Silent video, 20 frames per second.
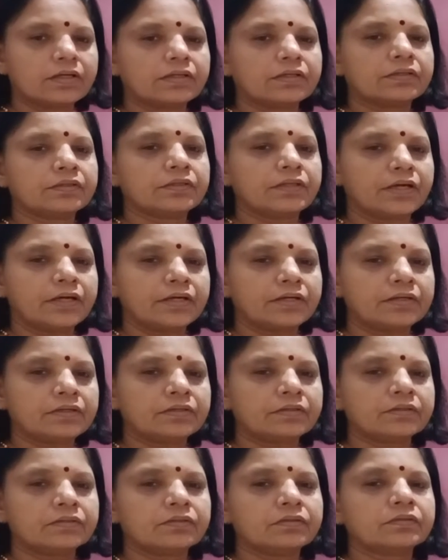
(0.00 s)

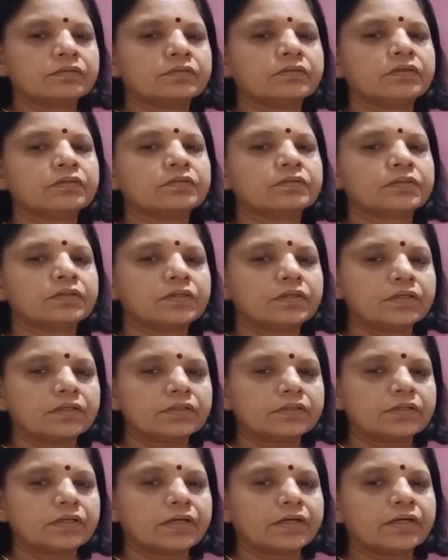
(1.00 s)
then the
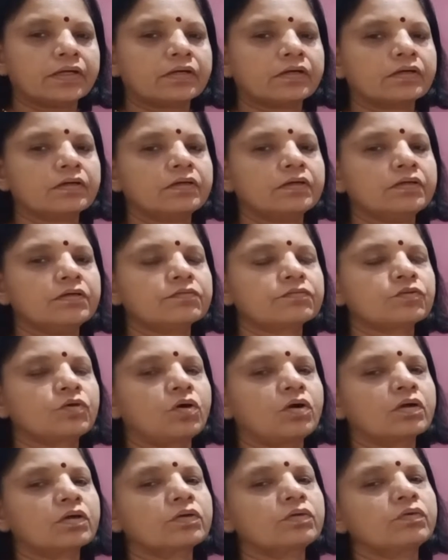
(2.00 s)
third triangle is
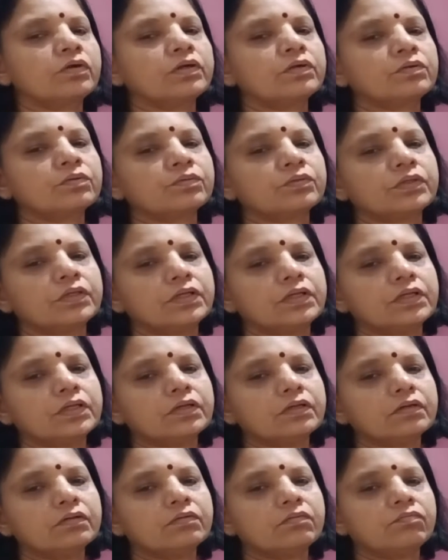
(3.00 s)
congruent to
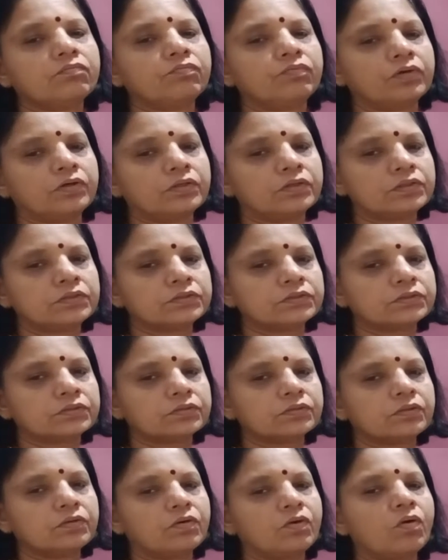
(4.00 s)
the first,
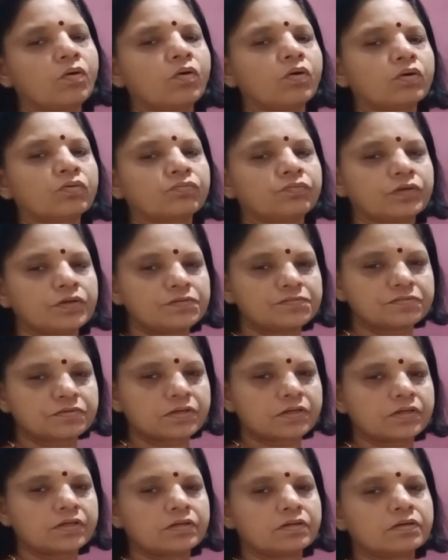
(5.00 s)
or first
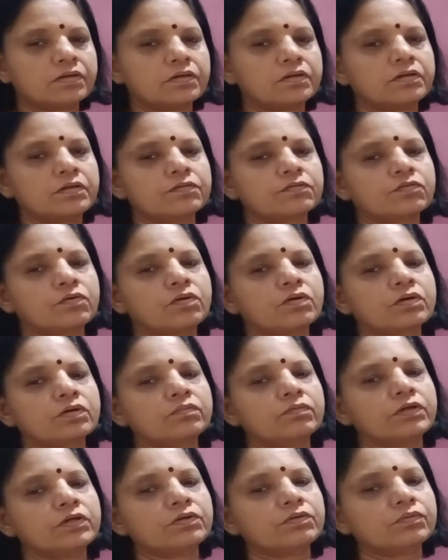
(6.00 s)
triangle is
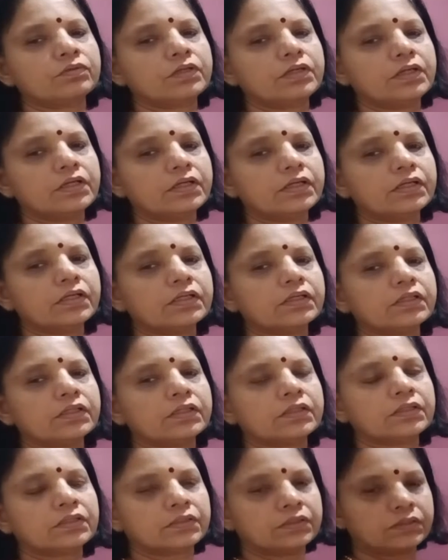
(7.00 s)
congruent to the
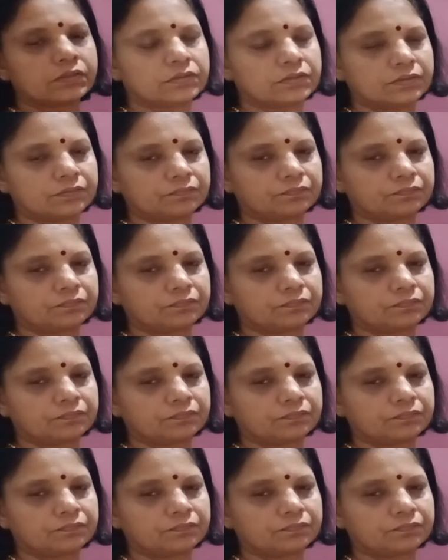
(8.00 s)
third.